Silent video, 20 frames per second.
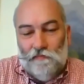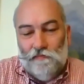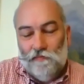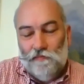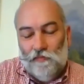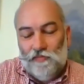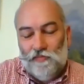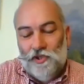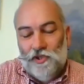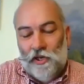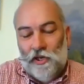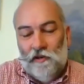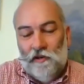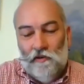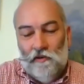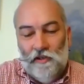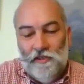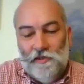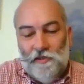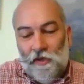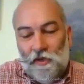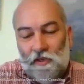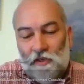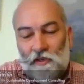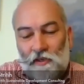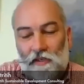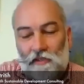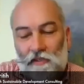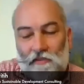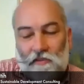generally
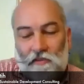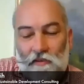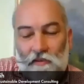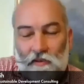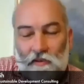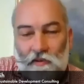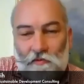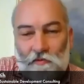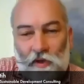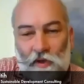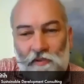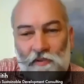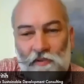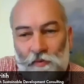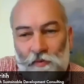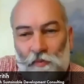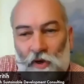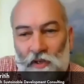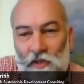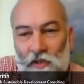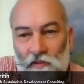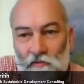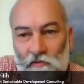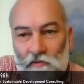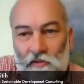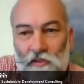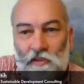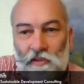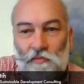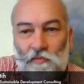speaking, it's a great reminder
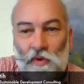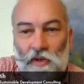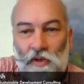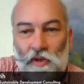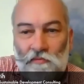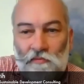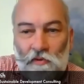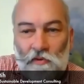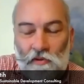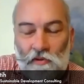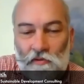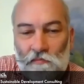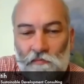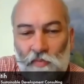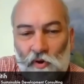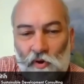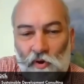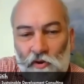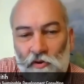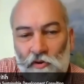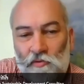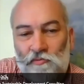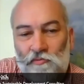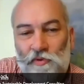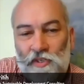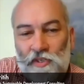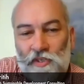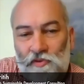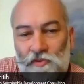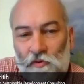that we live on borrowed
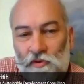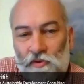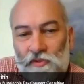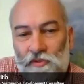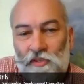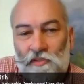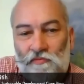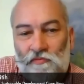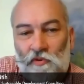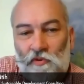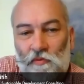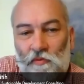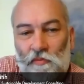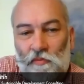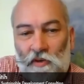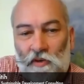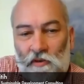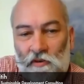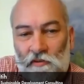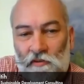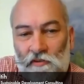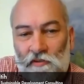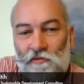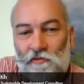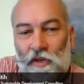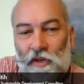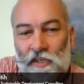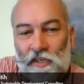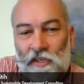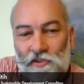resources from our
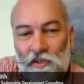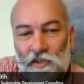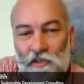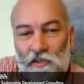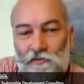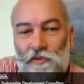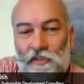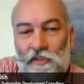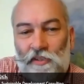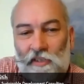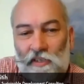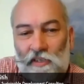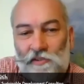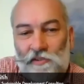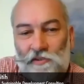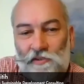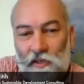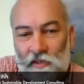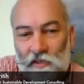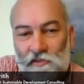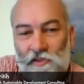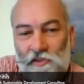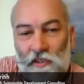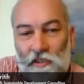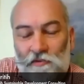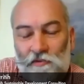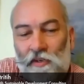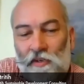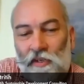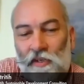grandchildren and
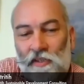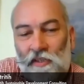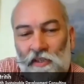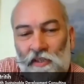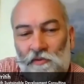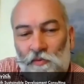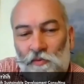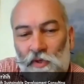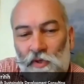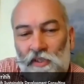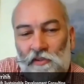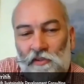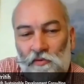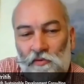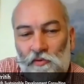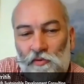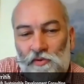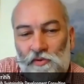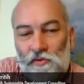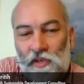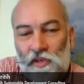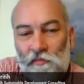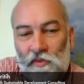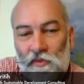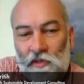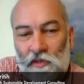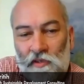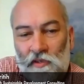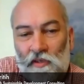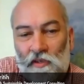children, and that we need to do
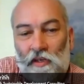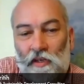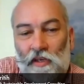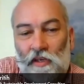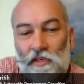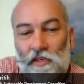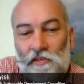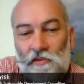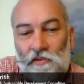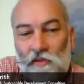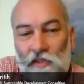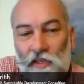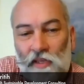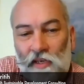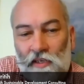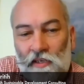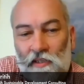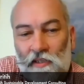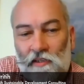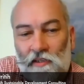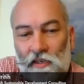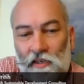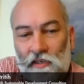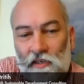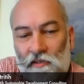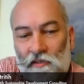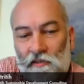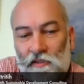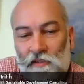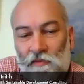something so that they can
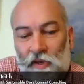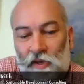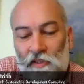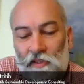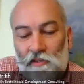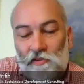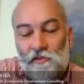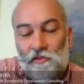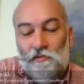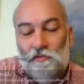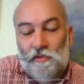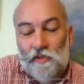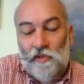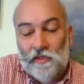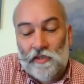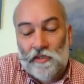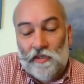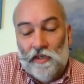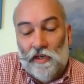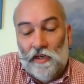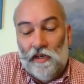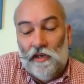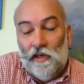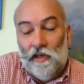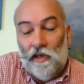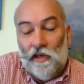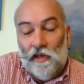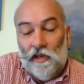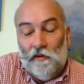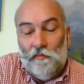take advantage of this.
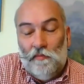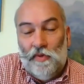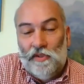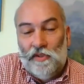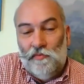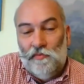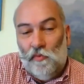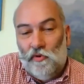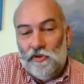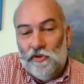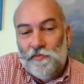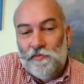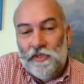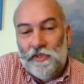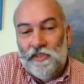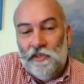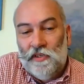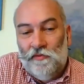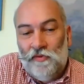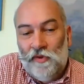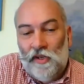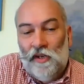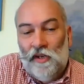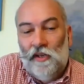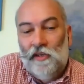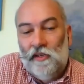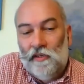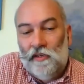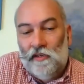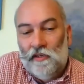But more
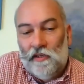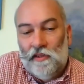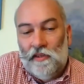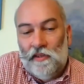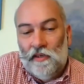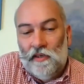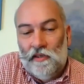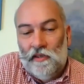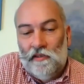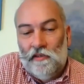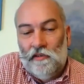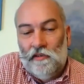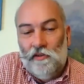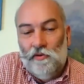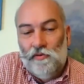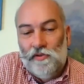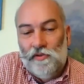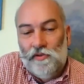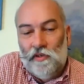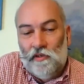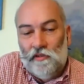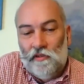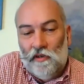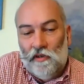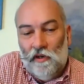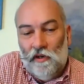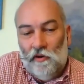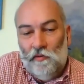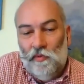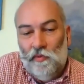specifically, I think using the global